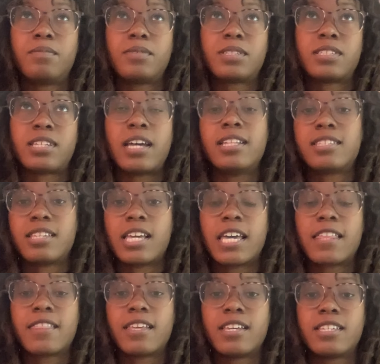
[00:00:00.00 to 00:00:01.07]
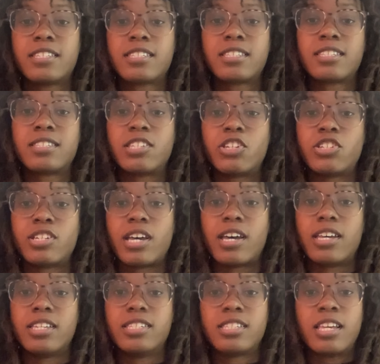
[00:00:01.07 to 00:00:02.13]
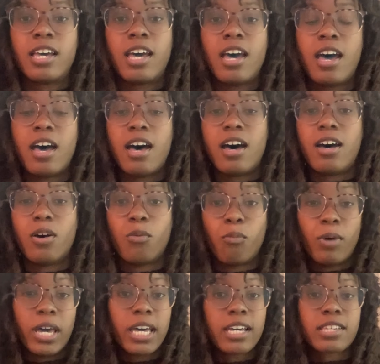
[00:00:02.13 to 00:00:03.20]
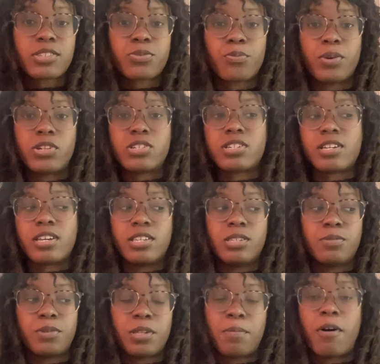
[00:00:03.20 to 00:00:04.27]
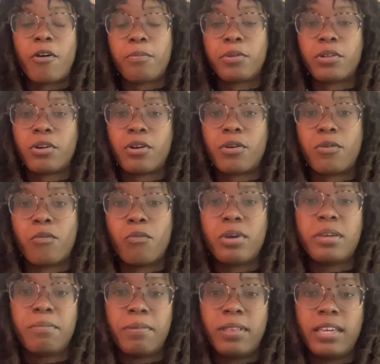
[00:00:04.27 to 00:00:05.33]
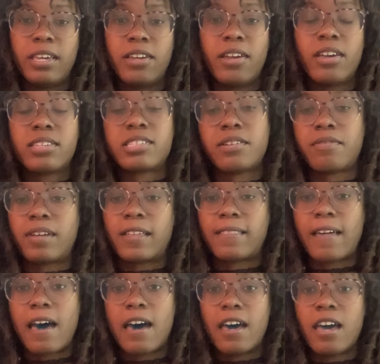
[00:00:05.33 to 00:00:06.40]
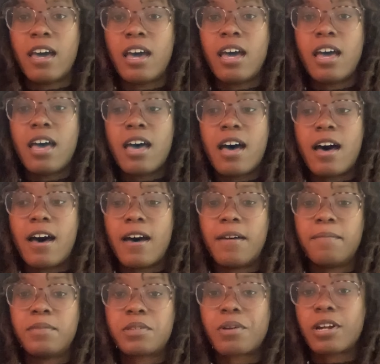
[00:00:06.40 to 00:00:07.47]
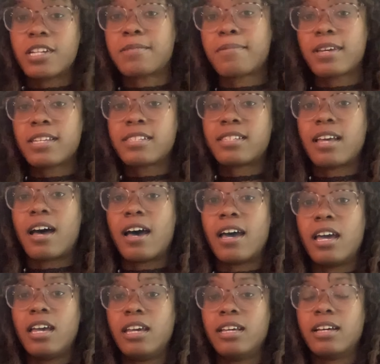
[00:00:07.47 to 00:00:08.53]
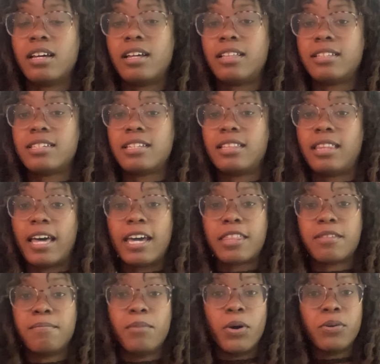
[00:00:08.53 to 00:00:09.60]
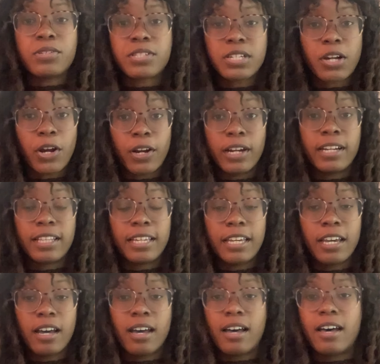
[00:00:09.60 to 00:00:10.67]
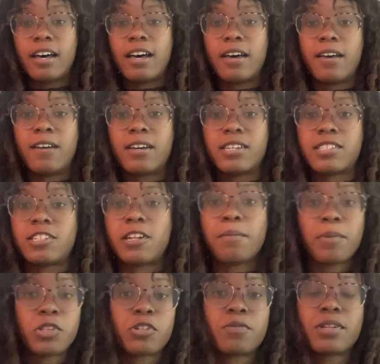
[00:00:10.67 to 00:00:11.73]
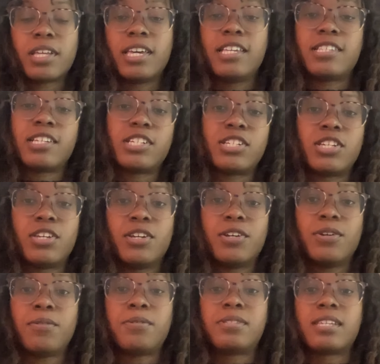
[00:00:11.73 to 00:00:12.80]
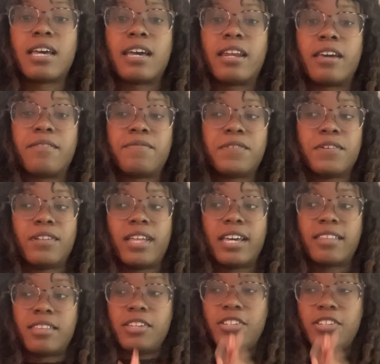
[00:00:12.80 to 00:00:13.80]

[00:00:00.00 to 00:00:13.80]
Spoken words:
sites like this, such as Wix, which is really popular, or Weebly, stuff like that. Squarespace I like the most currently because the templates are really easy to use, and I feel like they